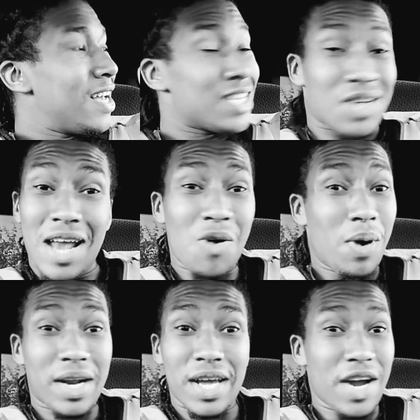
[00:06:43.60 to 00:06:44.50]
So I don't
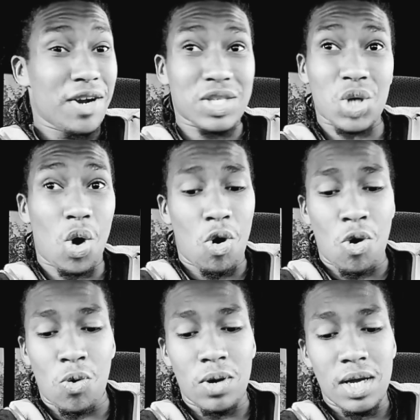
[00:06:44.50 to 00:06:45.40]
want to hear this
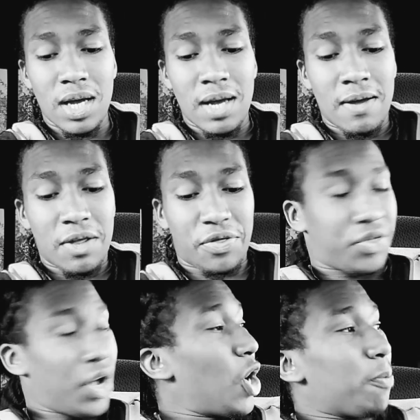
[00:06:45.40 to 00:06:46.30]
whole
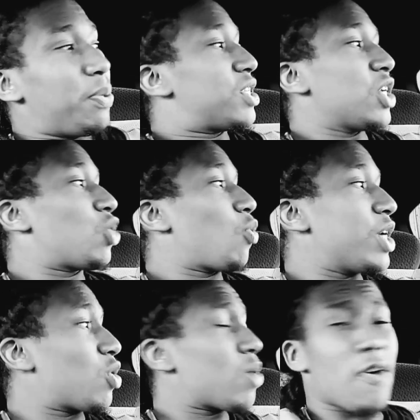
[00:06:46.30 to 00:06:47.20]
therapy
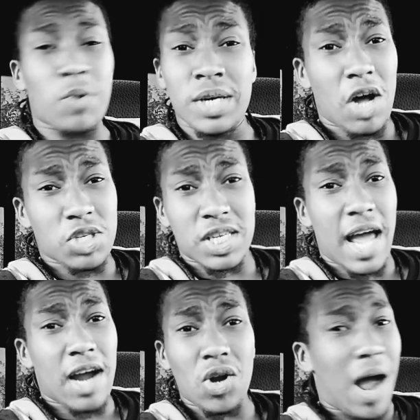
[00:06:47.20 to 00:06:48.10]
situation, whatever, with Nelson
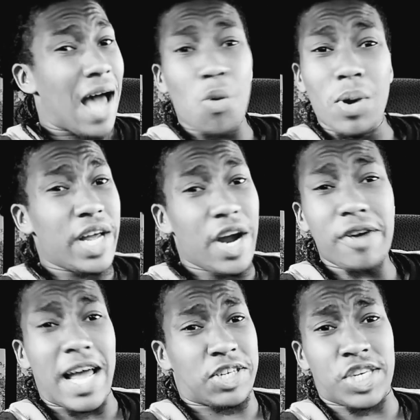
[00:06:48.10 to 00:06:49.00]
Agholor. I don't want to
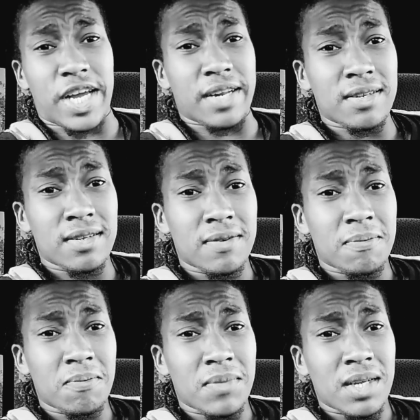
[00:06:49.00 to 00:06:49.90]
hear that shit.
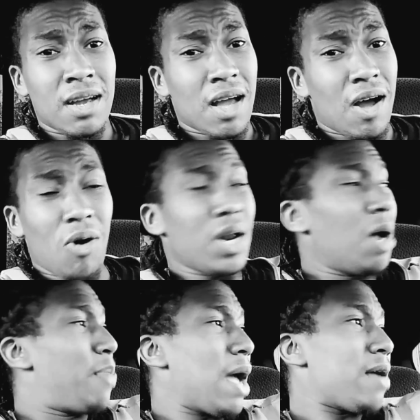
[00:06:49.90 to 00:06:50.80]
Odell
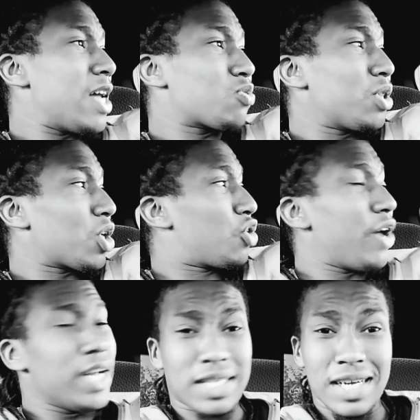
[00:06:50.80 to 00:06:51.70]
Beckham has one of the
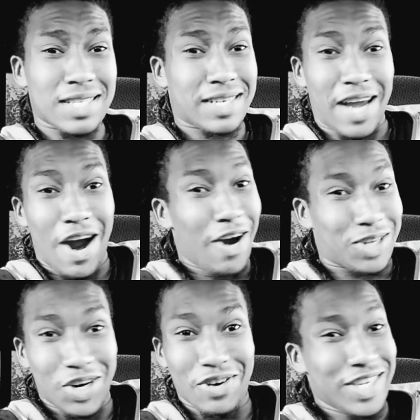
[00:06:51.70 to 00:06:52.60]
craziest
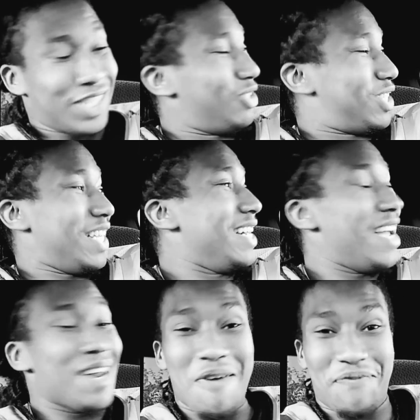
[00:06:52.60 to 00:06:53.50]
character issues in the
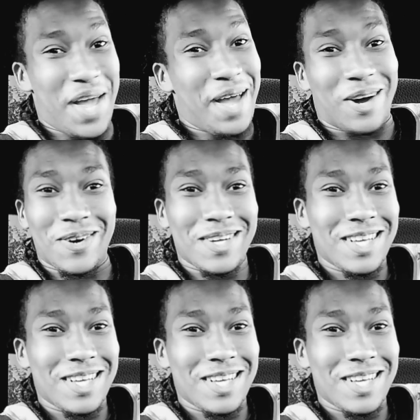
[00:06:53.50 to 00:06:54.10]
NFL.